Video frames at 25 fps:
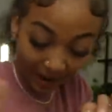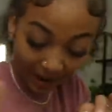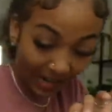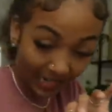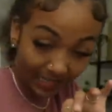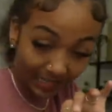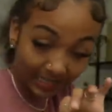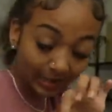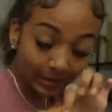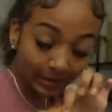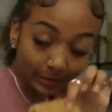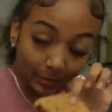I
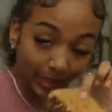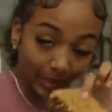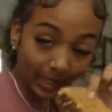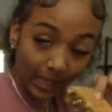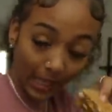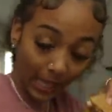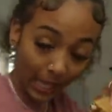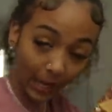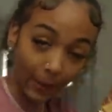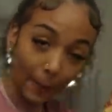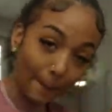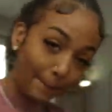didn't spend
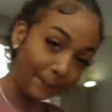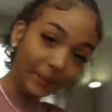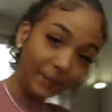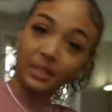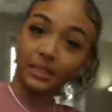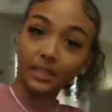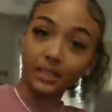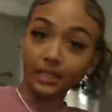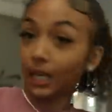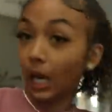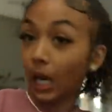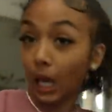like $1
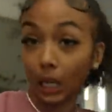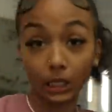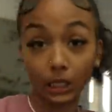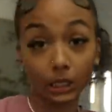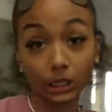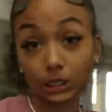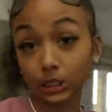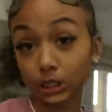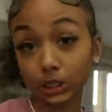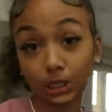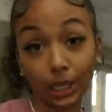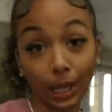million
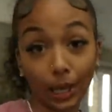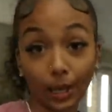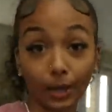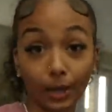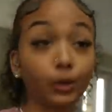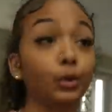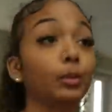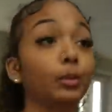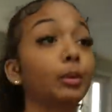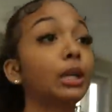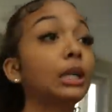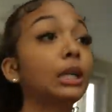
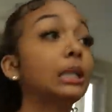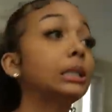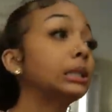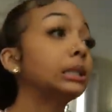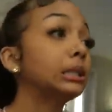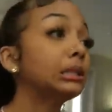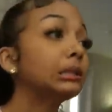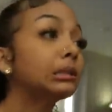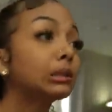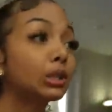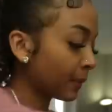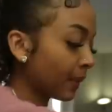at Uber
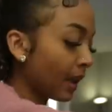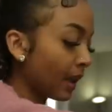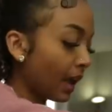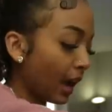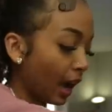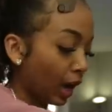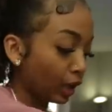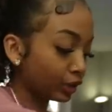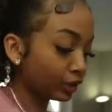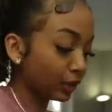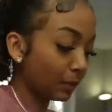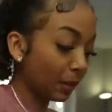Eats.
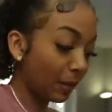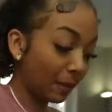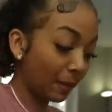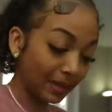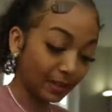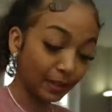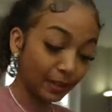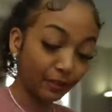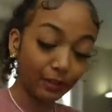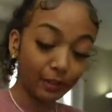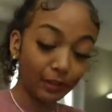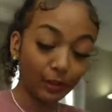I also made
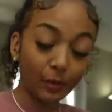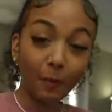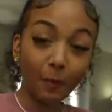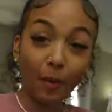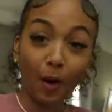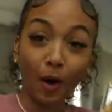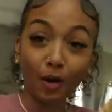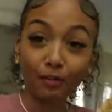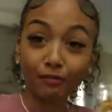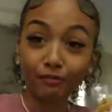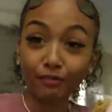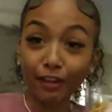myself a little
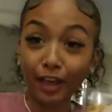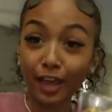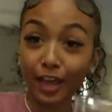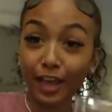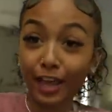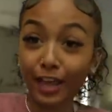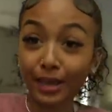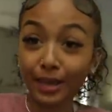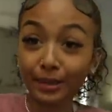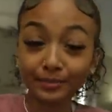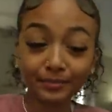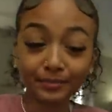
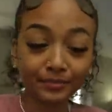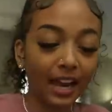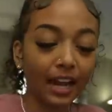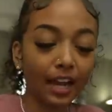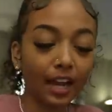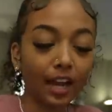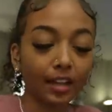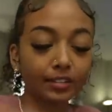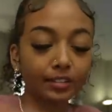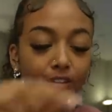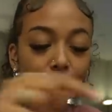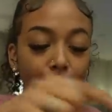parfait, and I
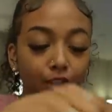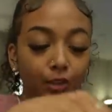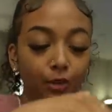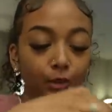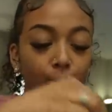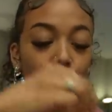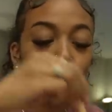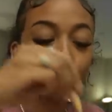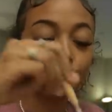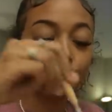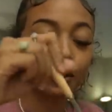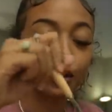got this
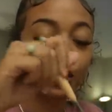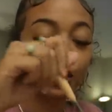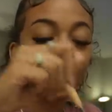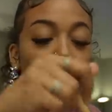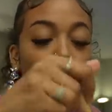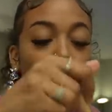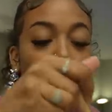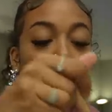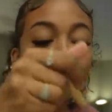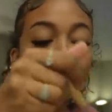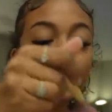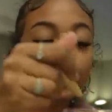cute little
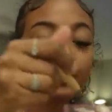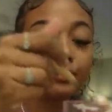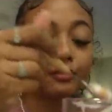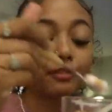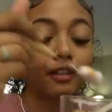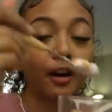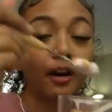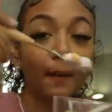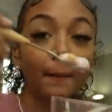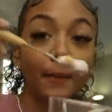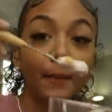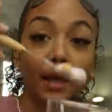cup
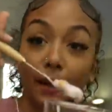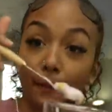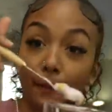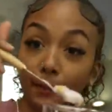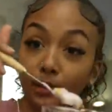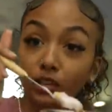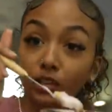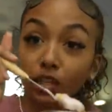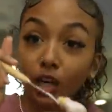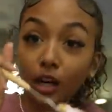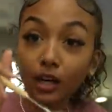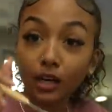from
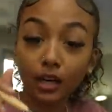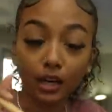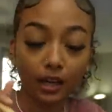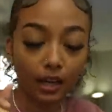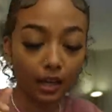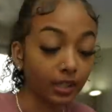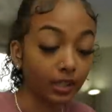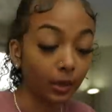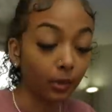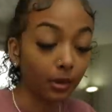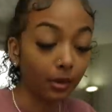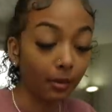Amazon.
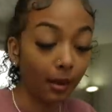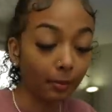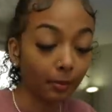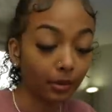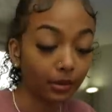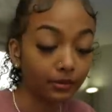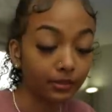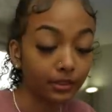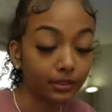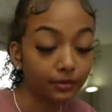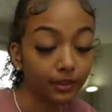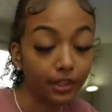In one of my
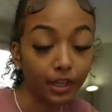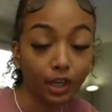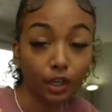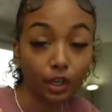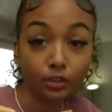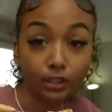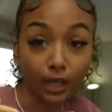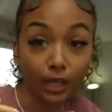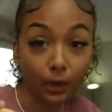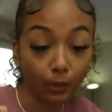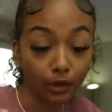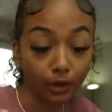previous
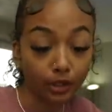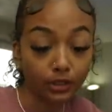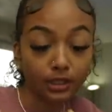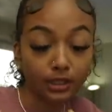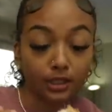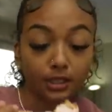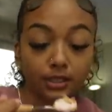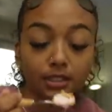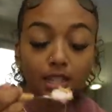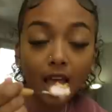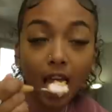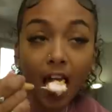videos, I ordered
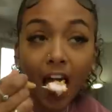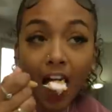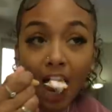this.